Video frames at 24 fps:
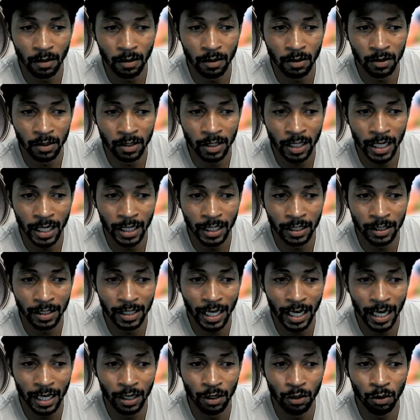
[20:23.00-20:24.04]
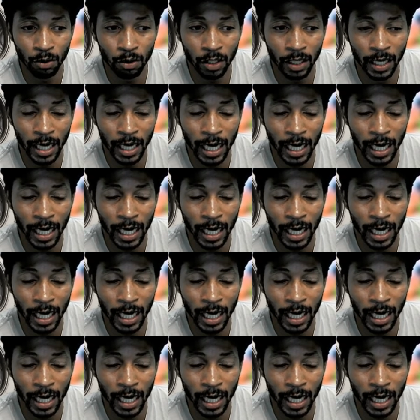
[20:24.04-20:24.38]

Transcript: scenes, and you can